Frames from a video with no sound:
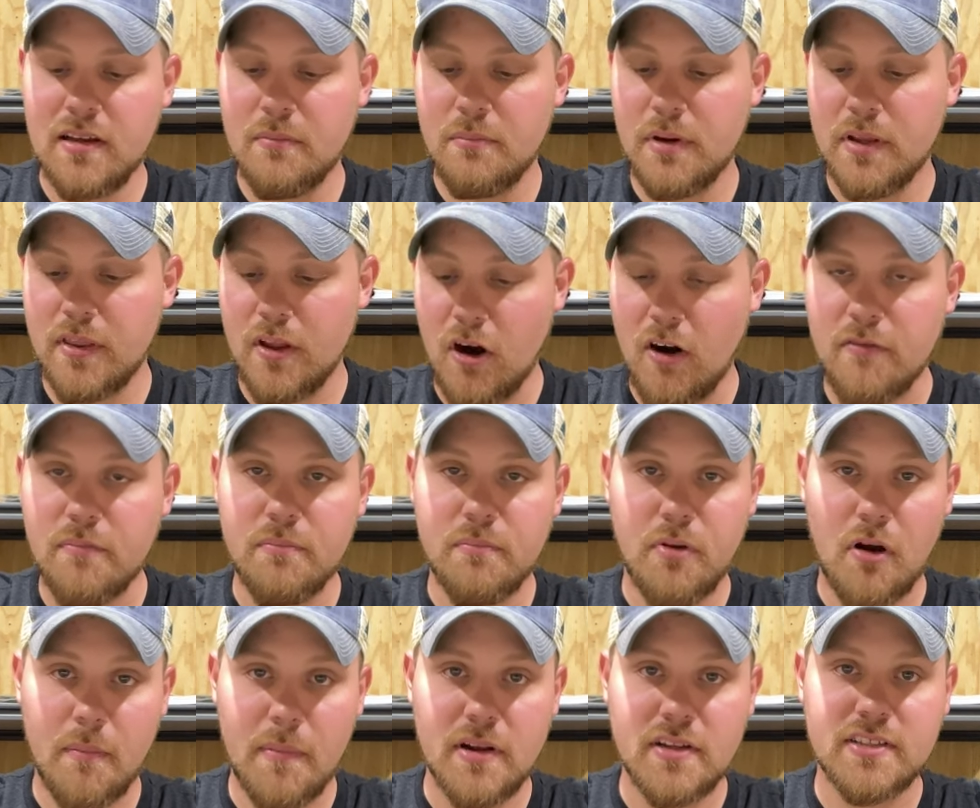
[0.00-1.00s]
But they are from
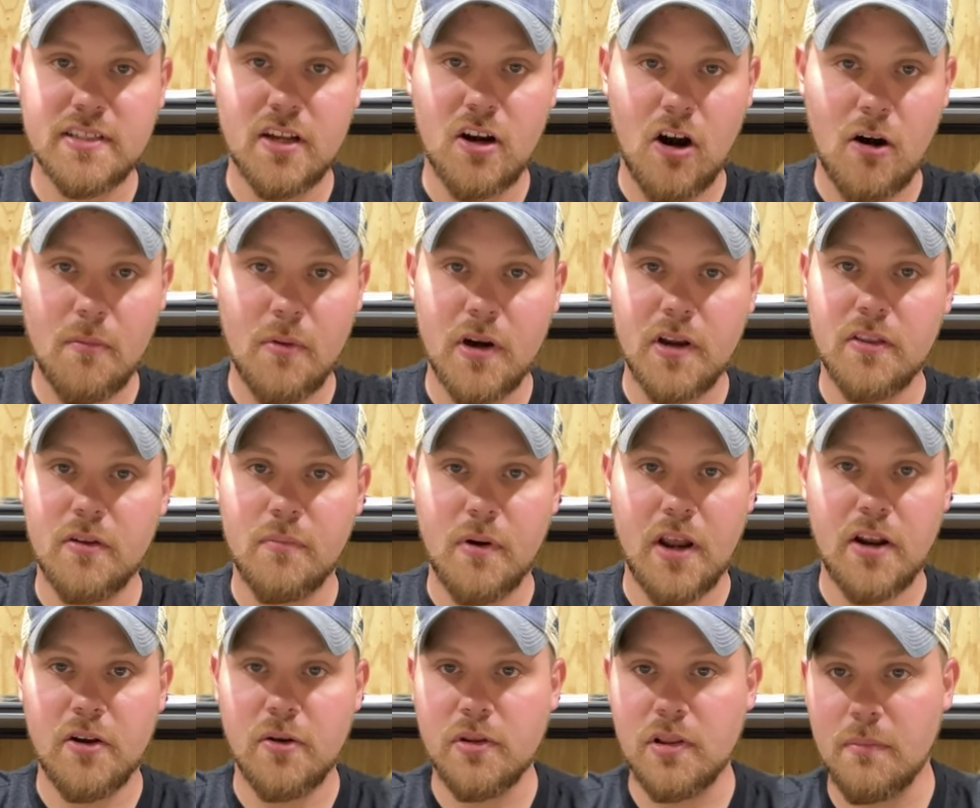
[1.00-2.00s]
Palmetto State Armory. They're
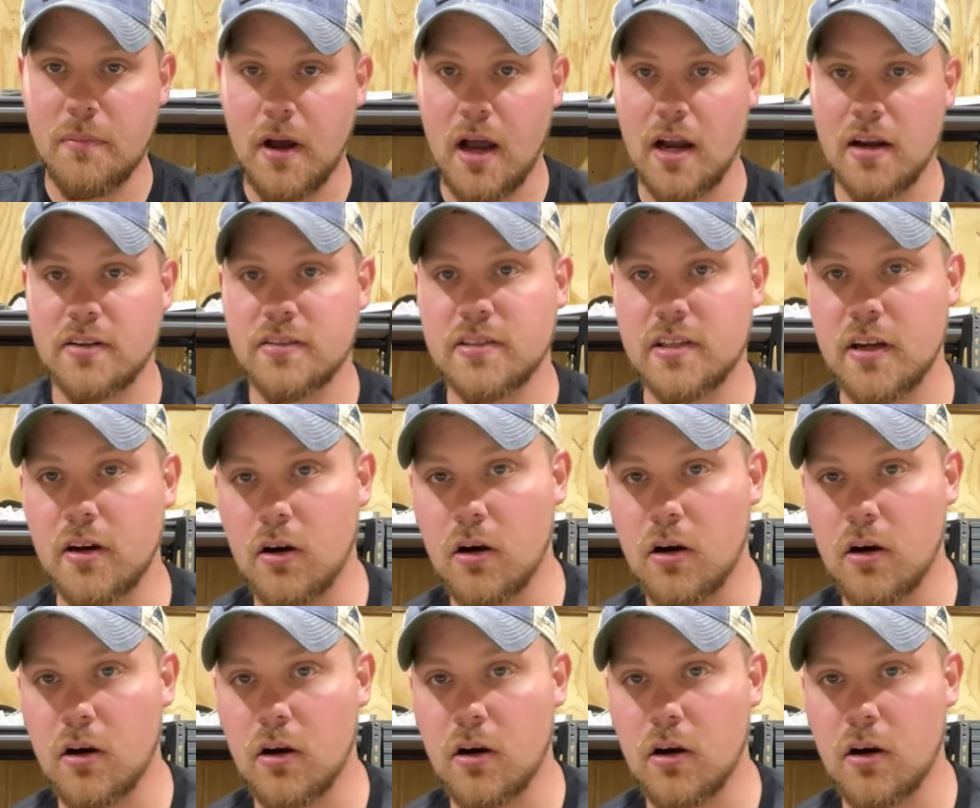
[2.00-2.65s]
brand new in the box. They